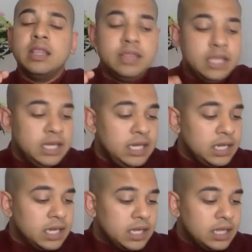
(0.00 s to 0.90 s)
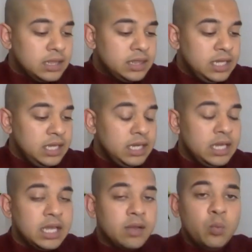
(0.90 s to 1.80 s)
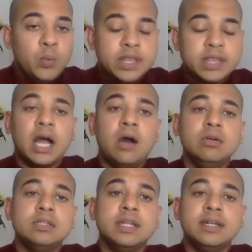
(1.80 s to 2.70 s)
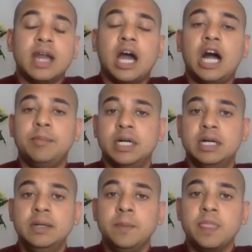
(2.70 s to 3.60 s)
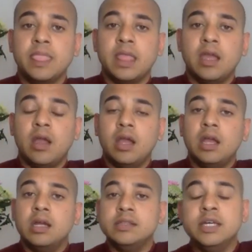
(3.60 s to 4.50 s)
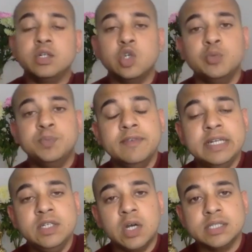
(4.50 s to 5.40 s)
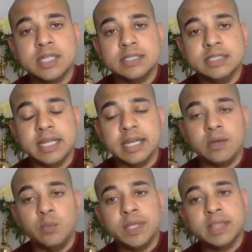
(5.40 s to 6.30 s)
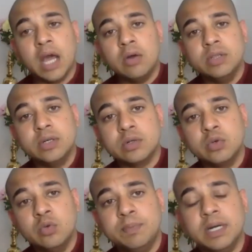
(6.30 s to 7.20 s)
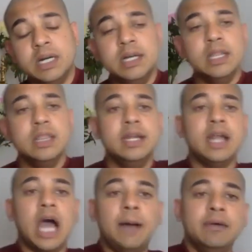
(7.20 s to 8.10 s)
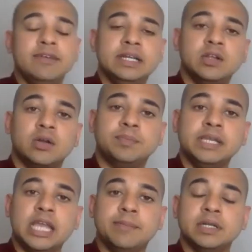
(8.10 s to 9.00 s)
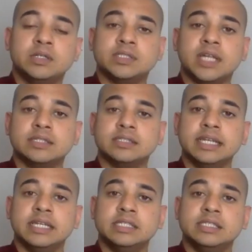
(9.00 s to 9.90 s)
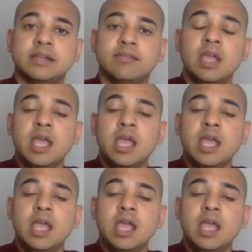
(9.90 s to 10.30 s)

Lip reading: The without the Nama, the Rupa will not sustain. Without the Rupa, the Nama will not be able to sustain itself.